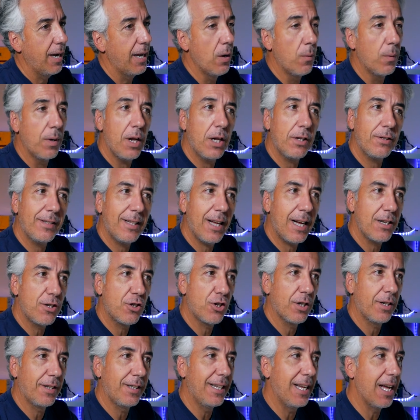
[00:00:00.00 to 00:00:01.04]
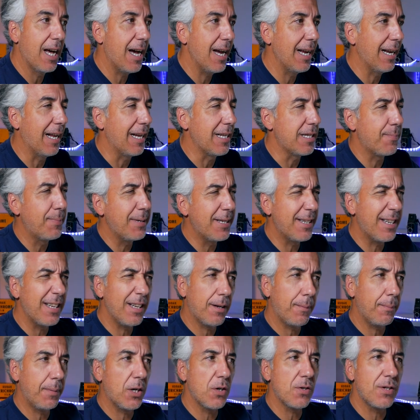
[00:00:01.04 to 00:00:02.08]
and I will not touch the highlights
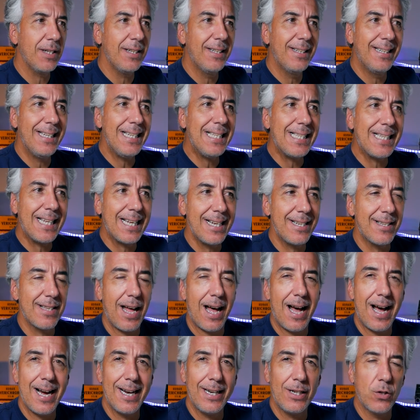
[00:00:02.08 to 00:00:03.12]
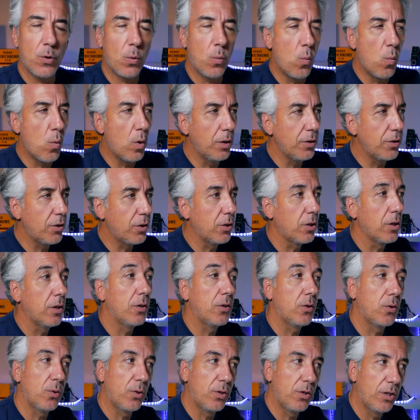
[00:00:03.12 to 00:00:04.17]
because in this case I don't want
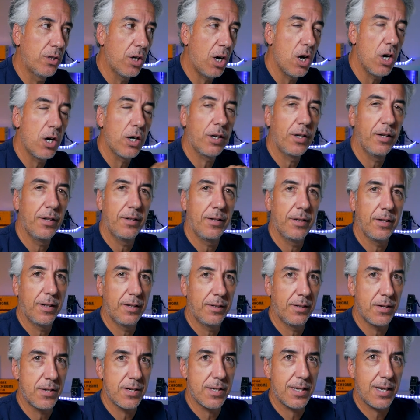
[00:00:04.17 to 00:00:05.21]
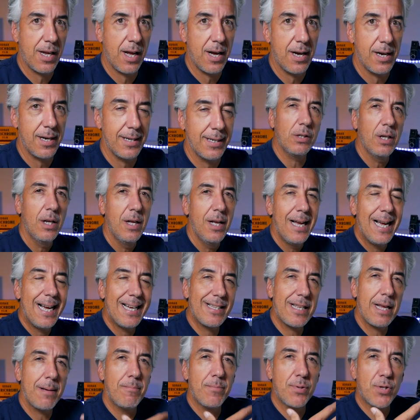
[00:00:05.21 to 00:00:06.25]
to darken the sky,
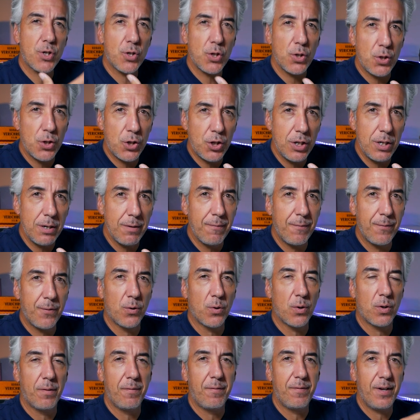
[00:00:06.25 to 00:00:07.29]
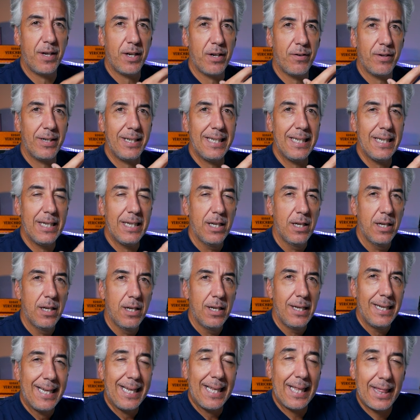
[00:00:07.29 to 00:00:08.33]
as I'm searching for a very
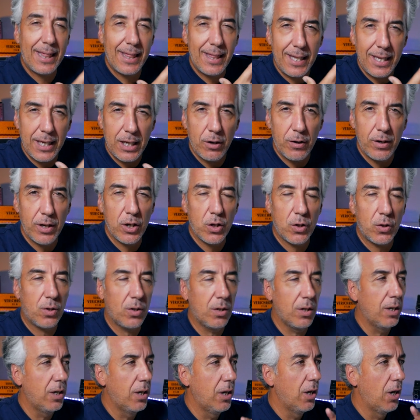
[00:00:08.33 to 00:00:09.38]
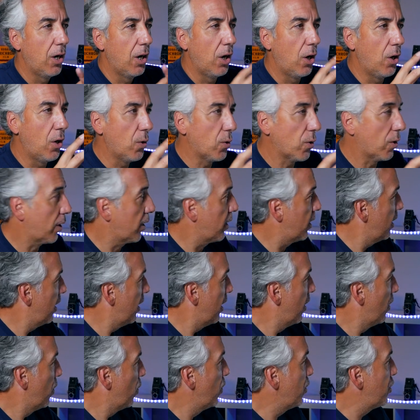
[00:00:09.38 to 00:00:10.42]
ethereal look,
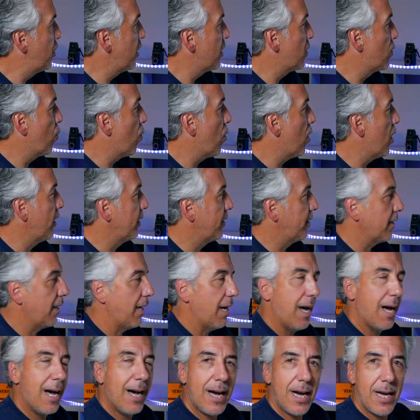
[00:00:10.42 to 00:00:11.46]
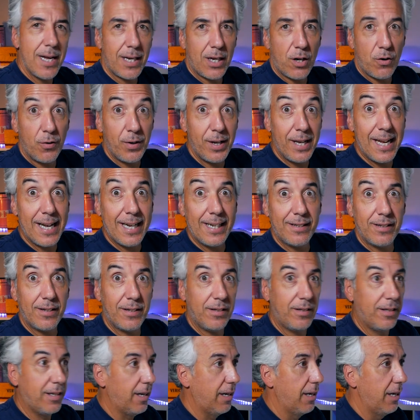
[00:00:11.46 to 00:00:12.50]
which is what I
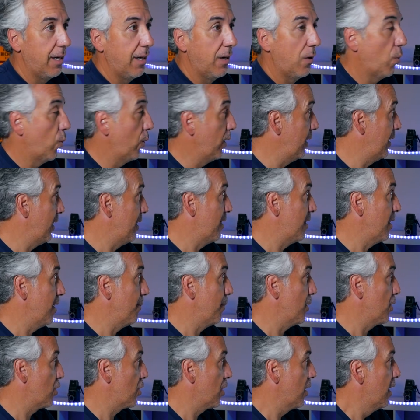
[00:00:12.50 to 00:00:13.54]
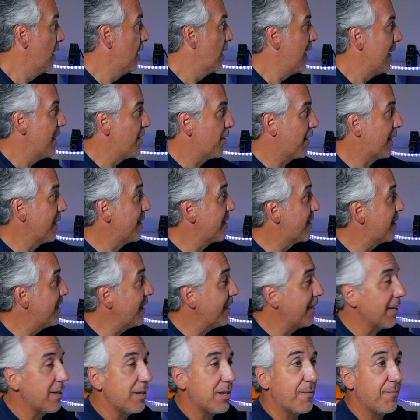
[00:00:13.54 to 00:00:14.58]
created with this image. As you can see,
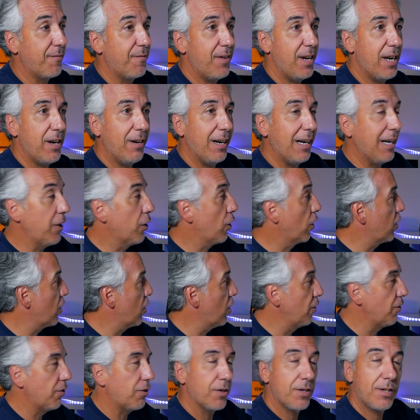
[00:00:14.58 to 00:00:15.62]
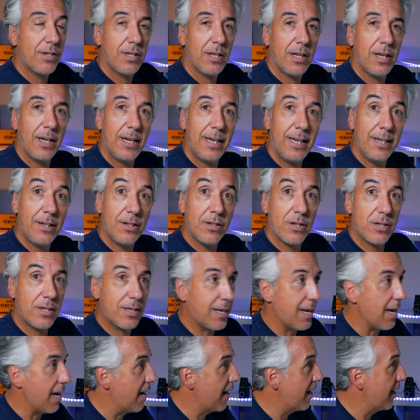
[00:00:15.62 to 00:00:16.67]
there is very little contrast in the
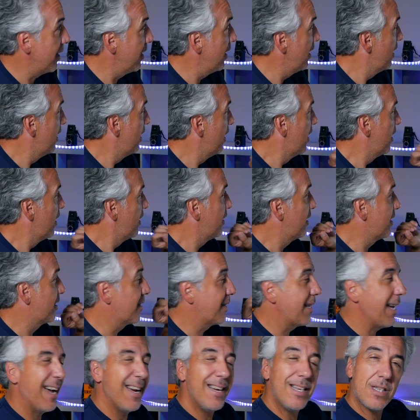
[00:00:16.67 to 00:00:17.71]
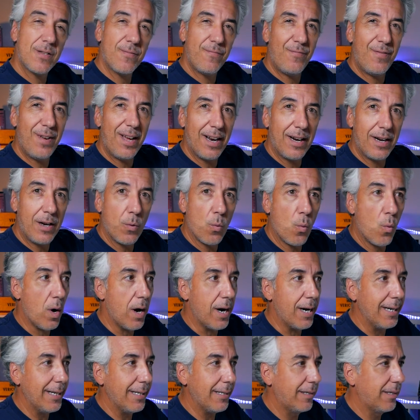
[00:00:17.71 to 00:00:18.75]
sky. The sky is very
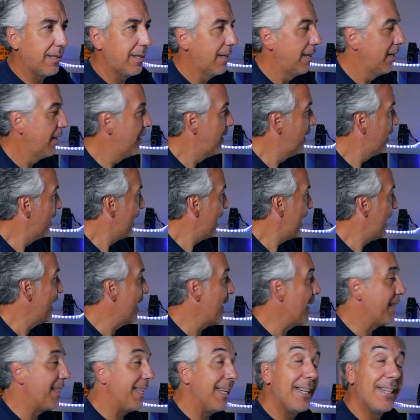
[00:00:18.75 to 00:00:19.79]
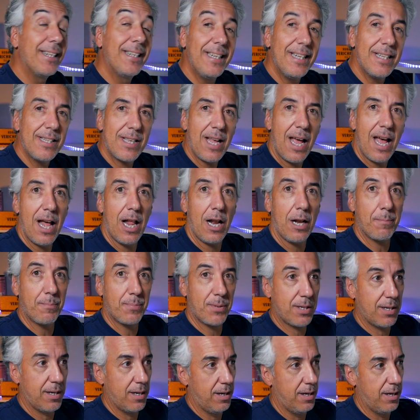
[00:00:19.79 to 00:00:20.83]
white, and I think this
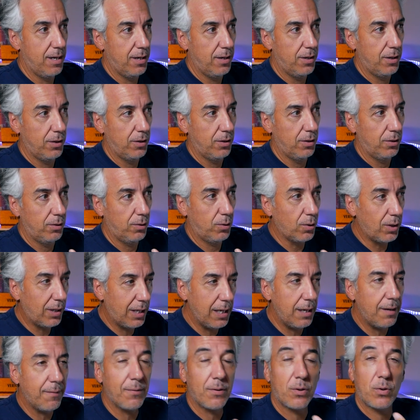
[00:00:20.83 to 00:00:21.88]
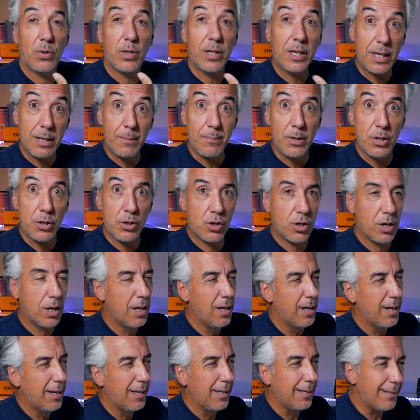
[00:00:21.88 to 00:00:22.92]
helps to give to the image
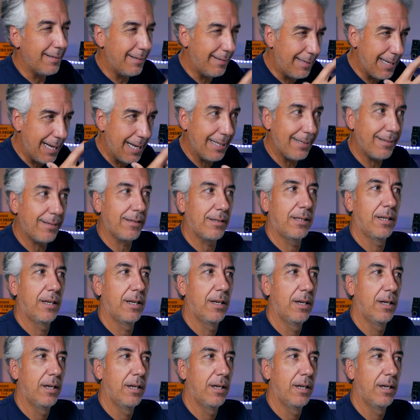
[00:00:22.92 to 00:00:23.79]
that